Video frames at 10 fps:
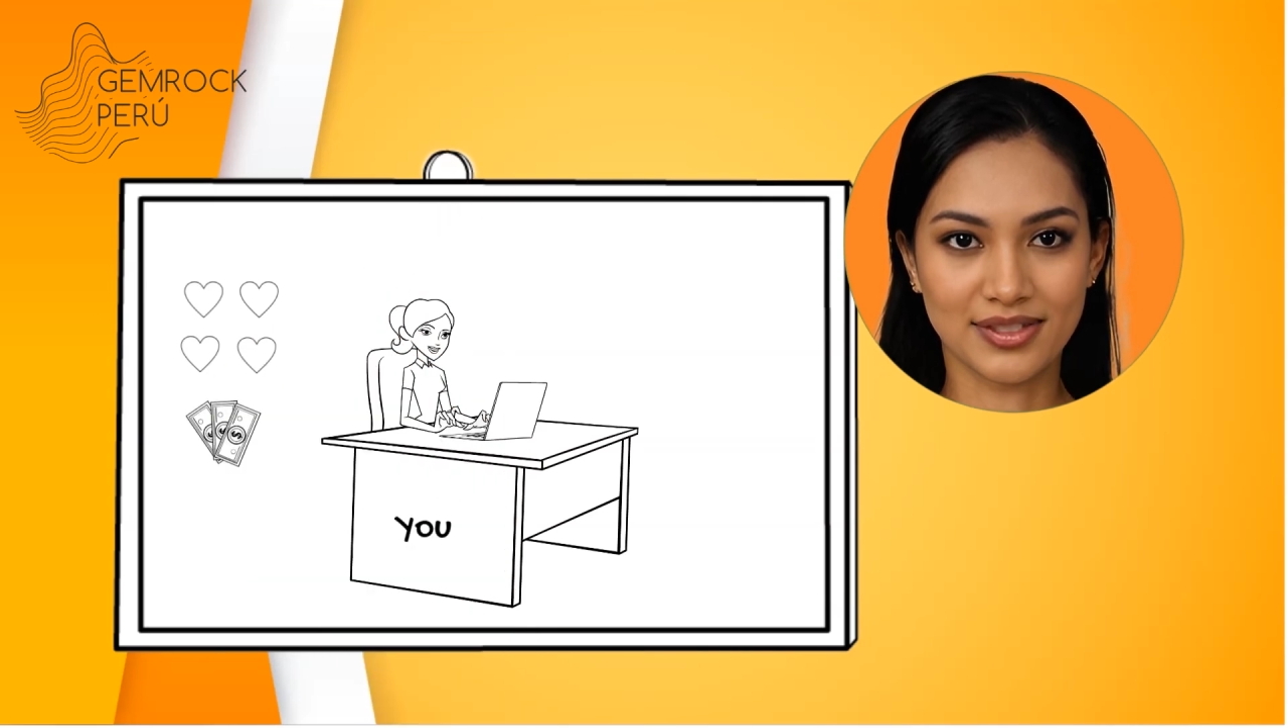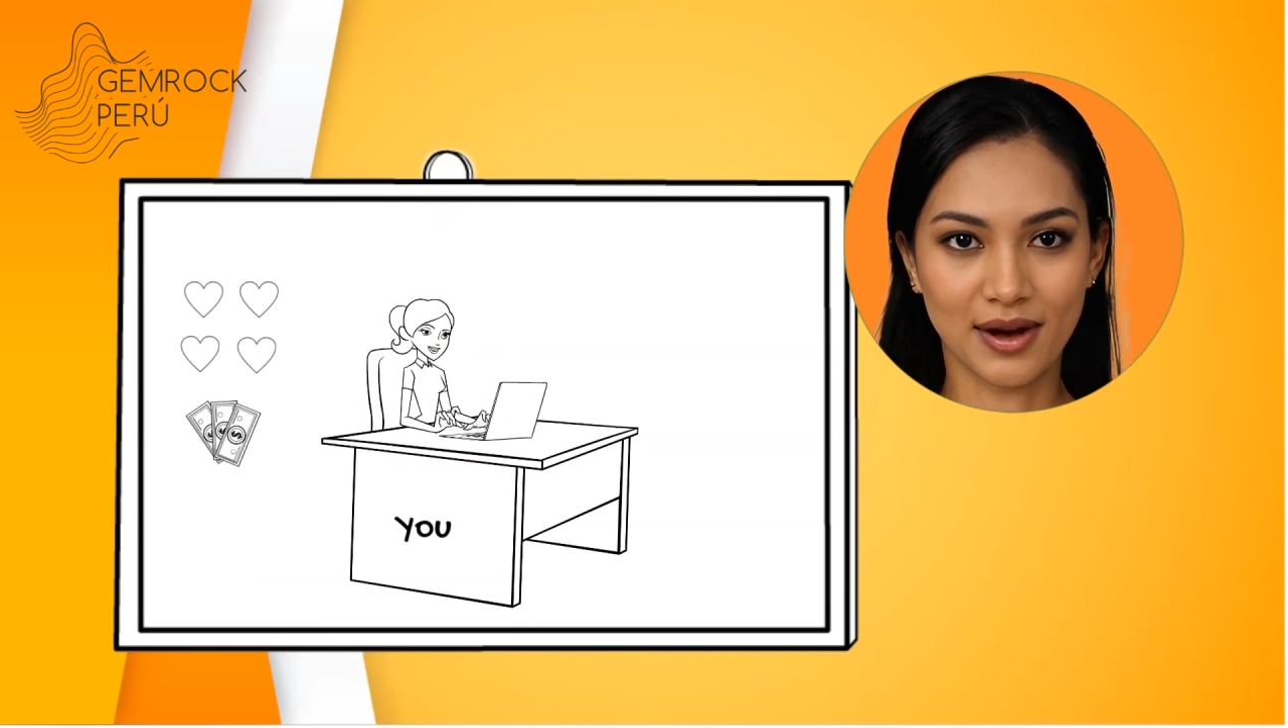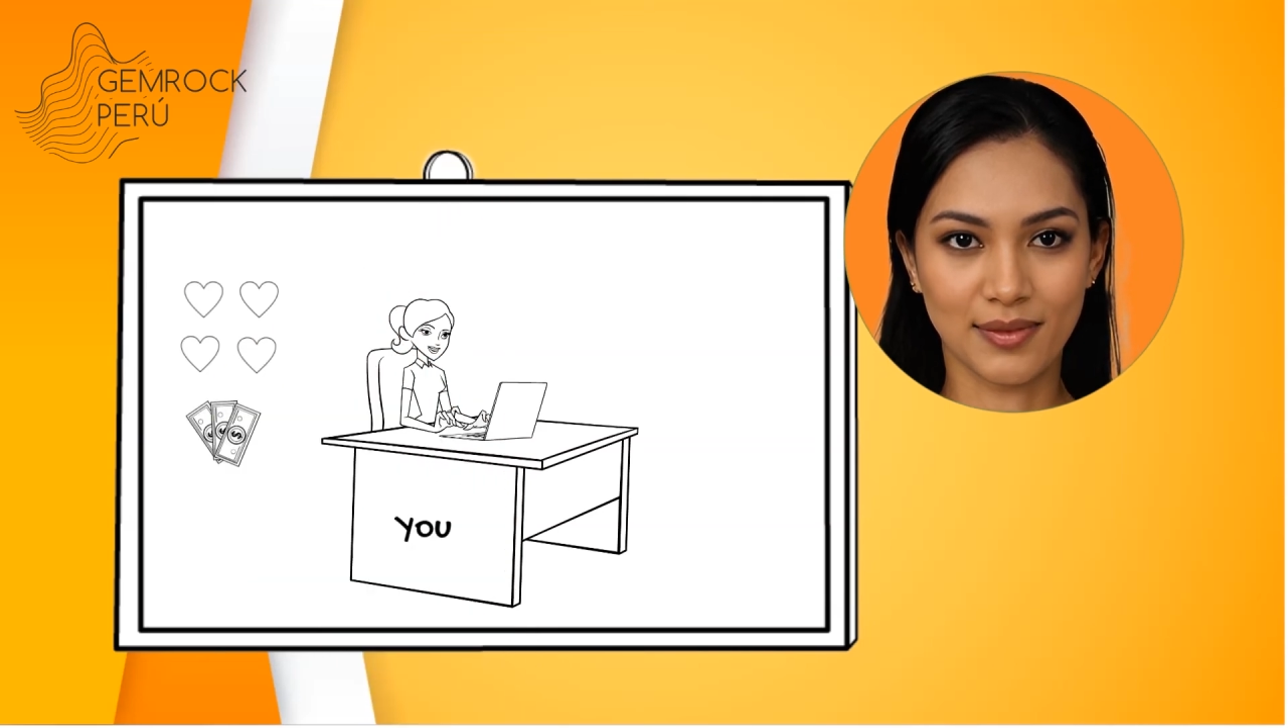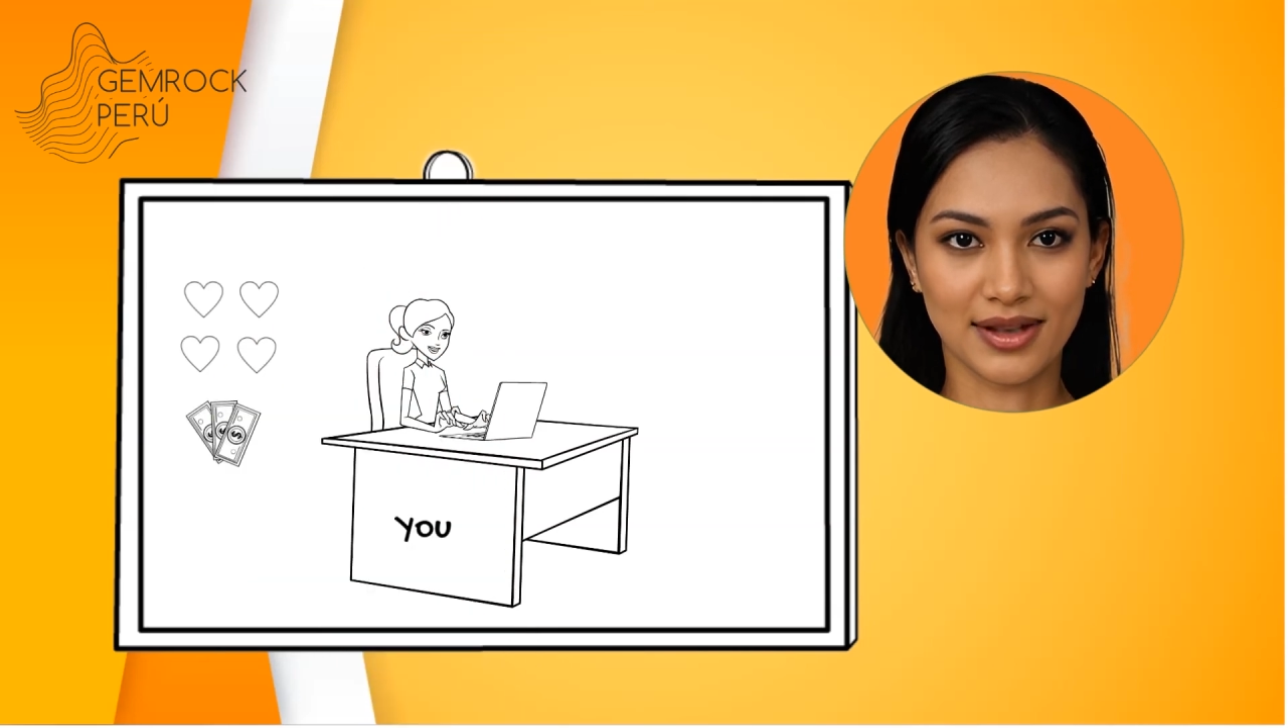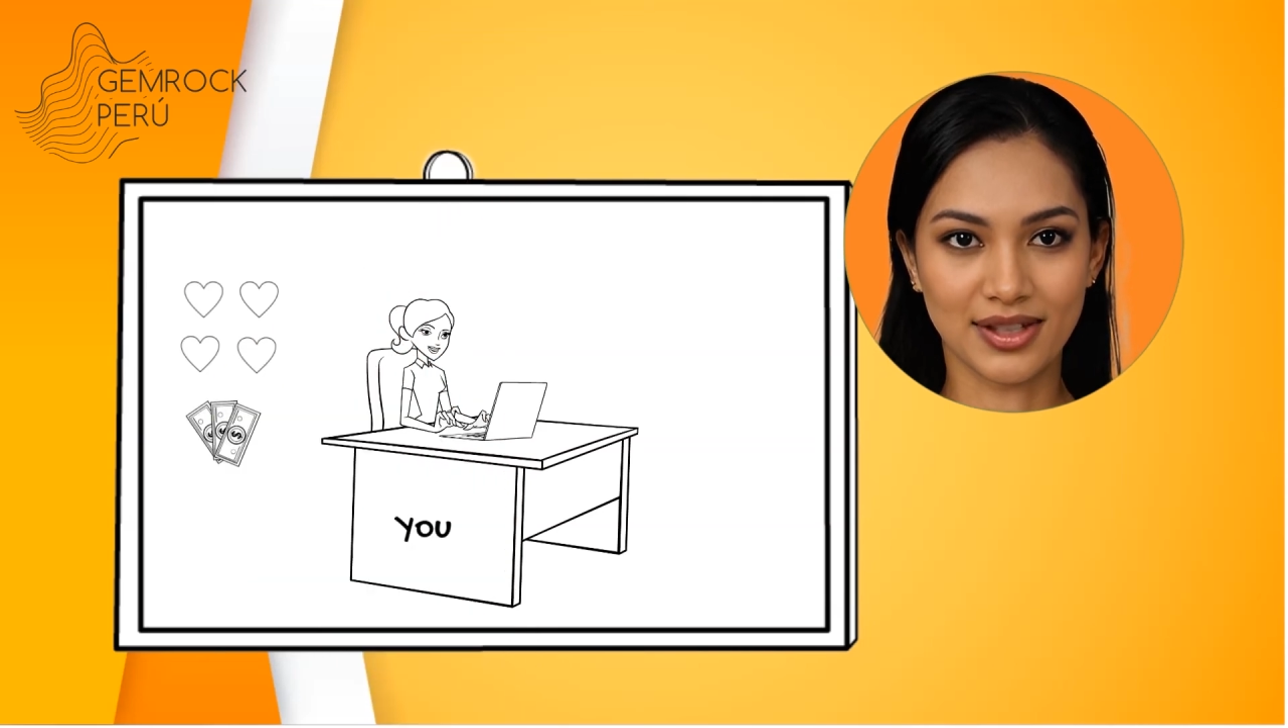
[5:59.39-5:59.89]

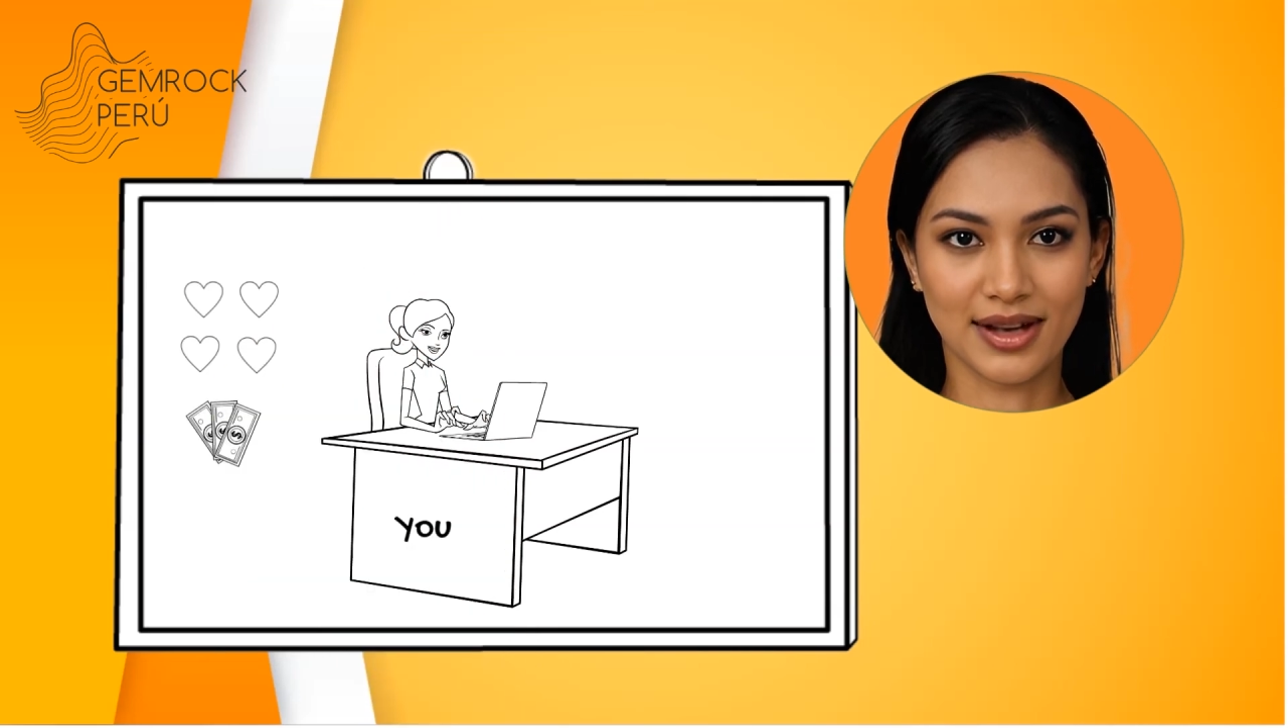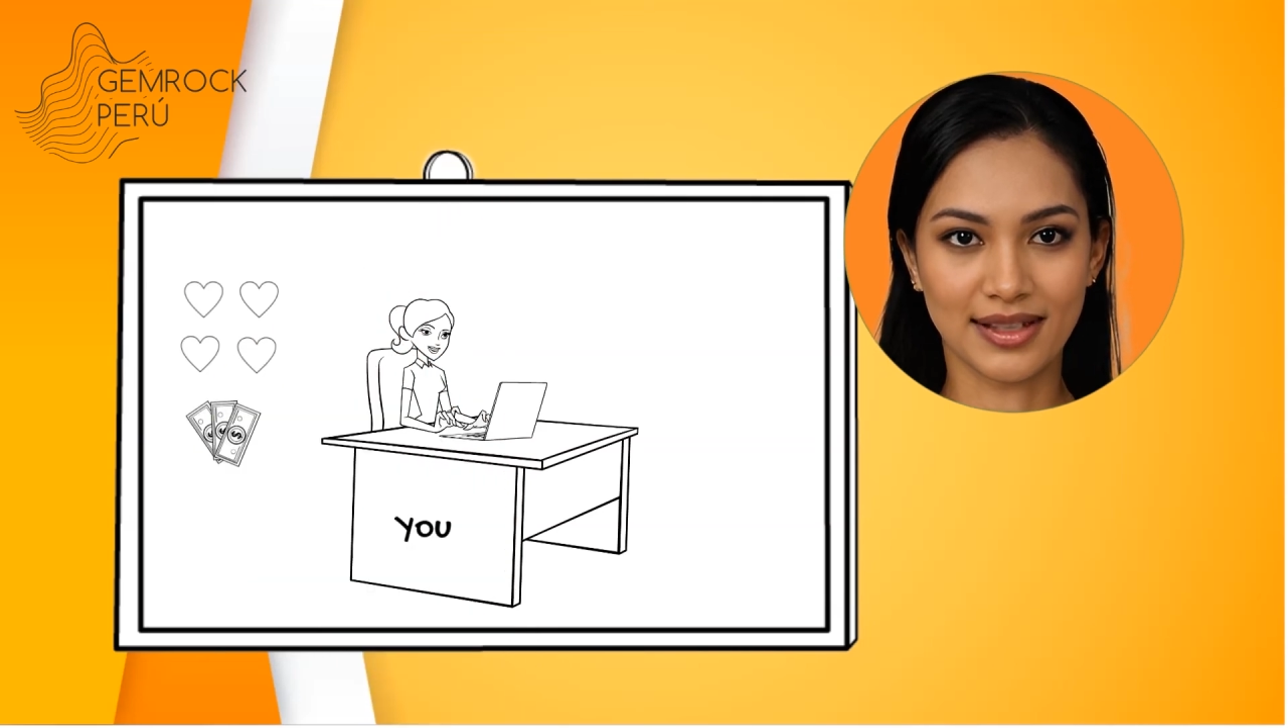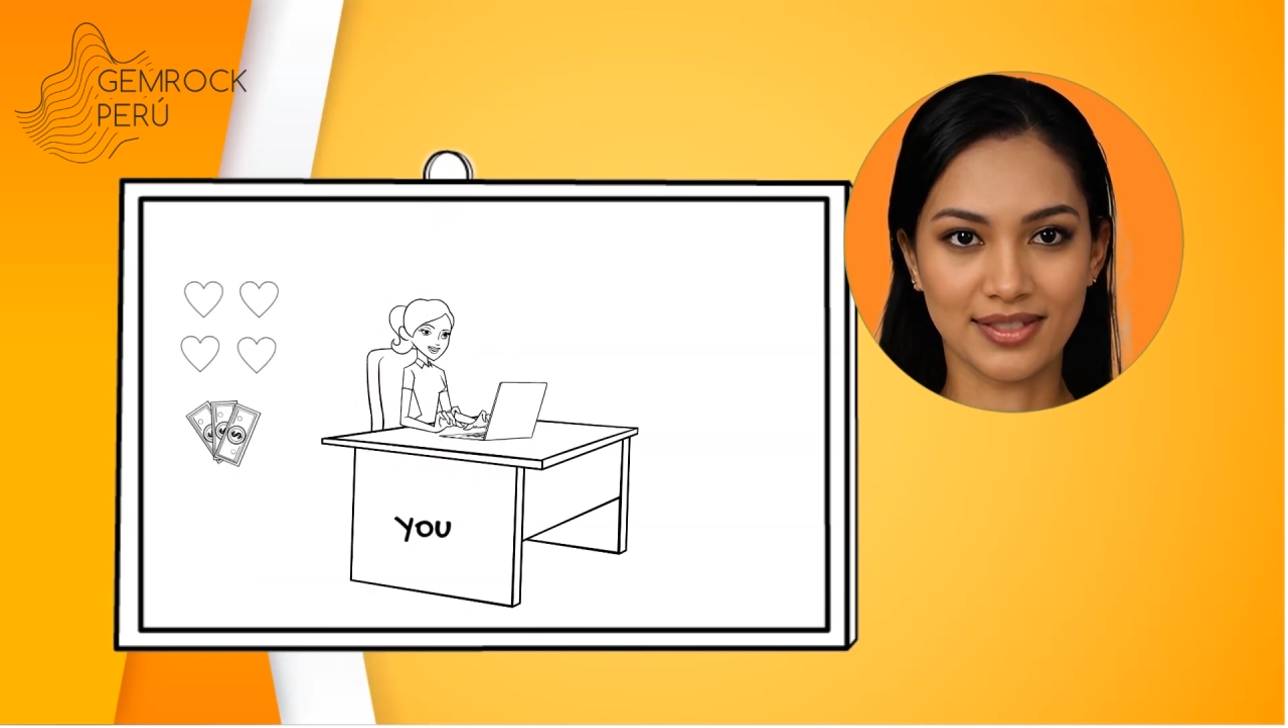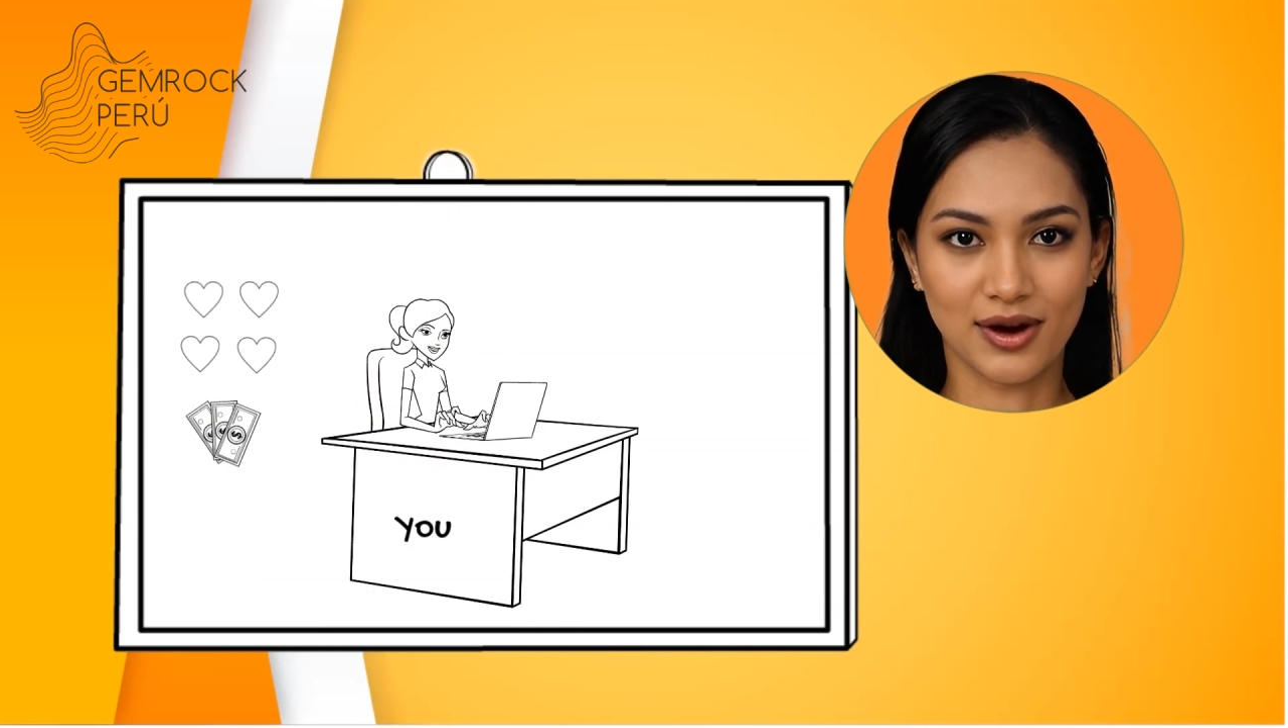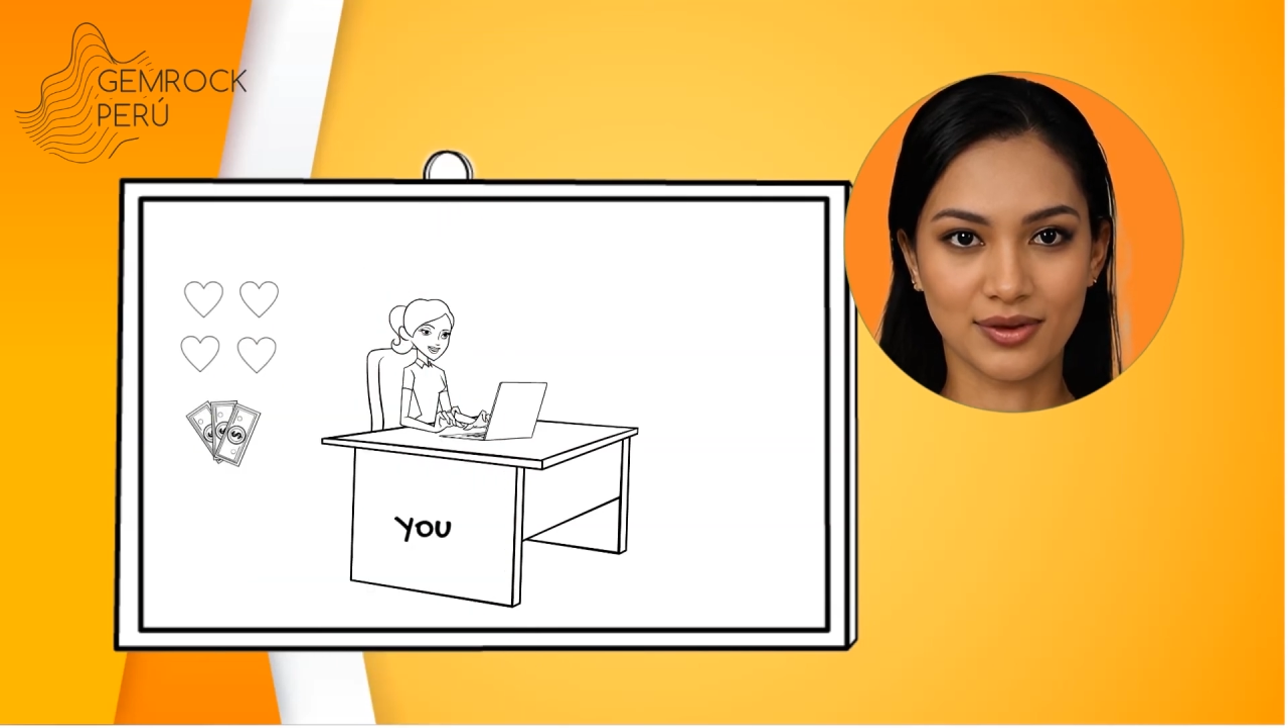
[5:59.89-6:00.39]
so much easier